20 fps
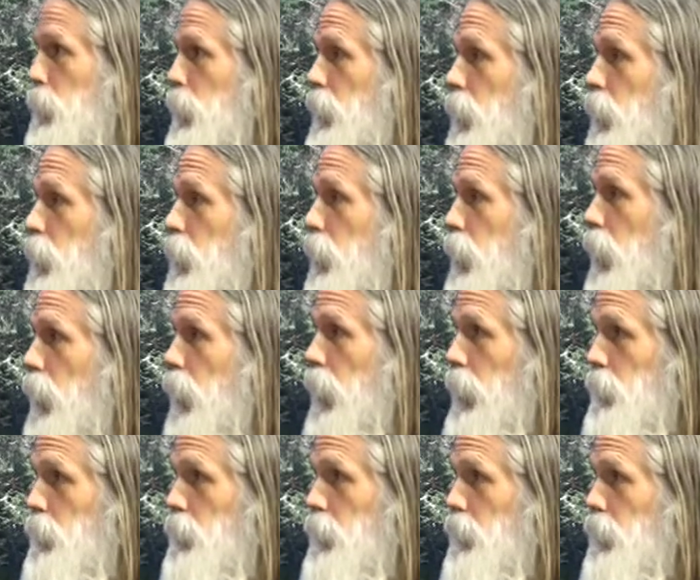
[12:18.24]
be
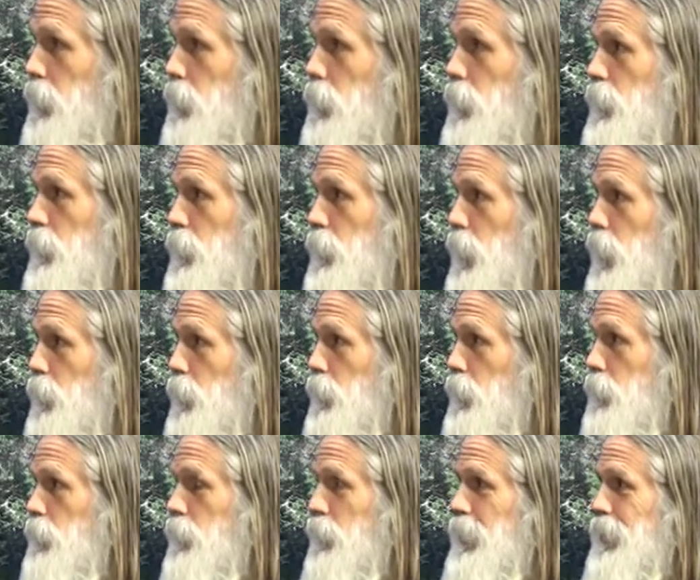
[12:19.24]
actually increasing our
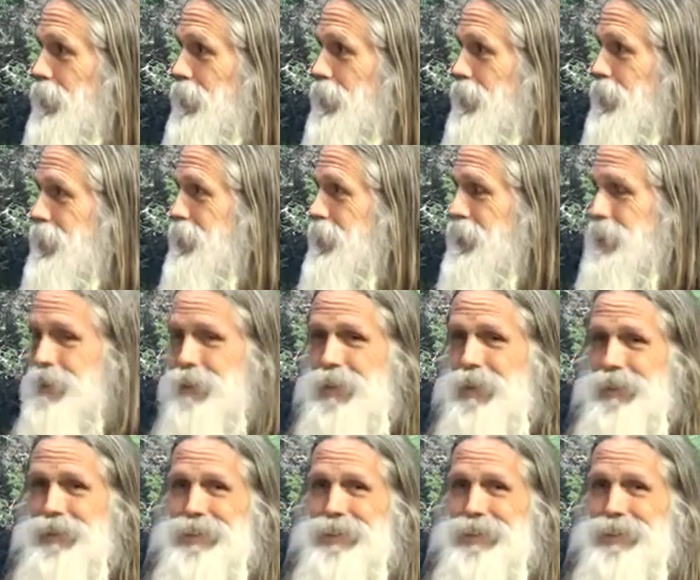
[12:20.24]
risk for other diseases.